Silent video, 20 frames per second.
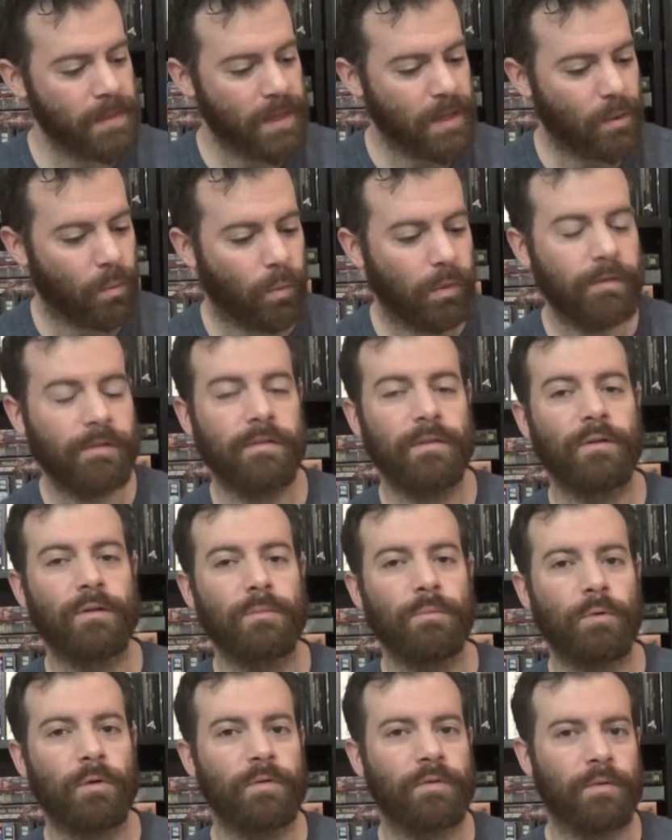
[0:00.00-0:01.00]
One was a little
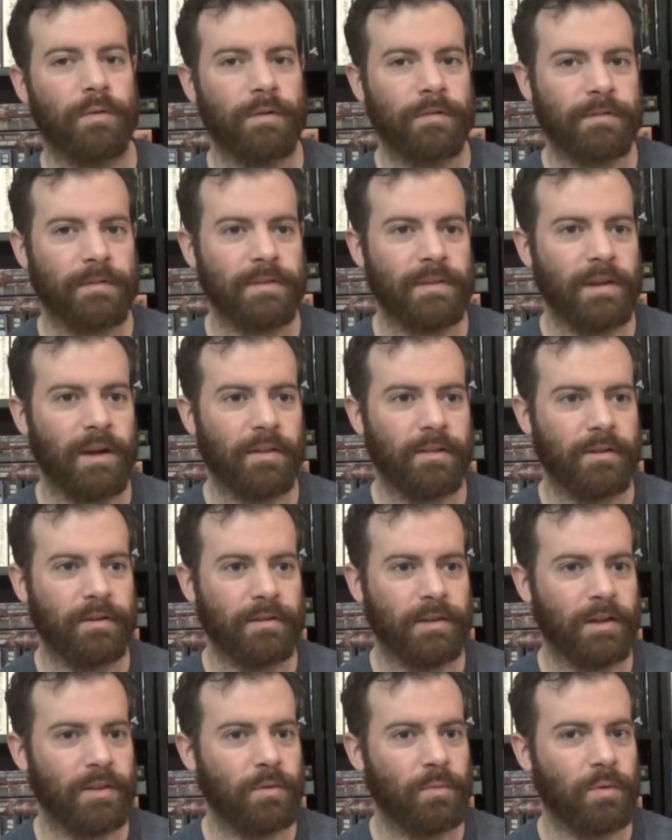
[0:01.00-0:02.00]
more of a risk than the other.
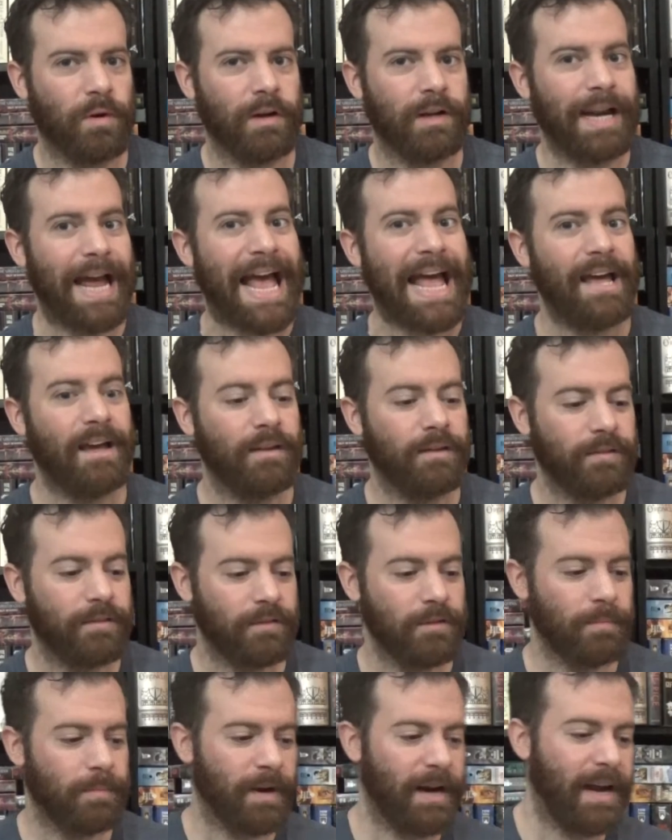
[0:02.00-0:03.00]
The other one,
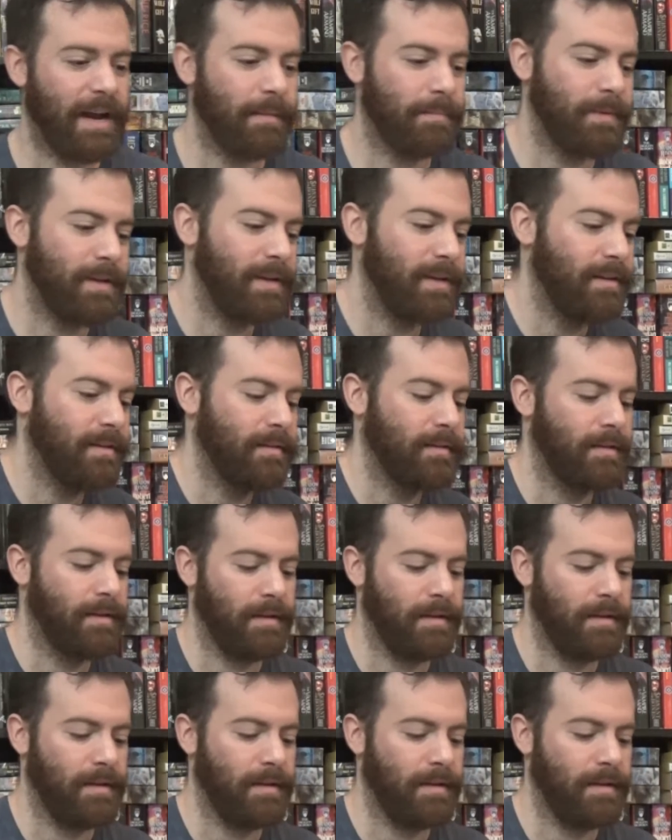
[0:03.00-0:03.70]
super happy.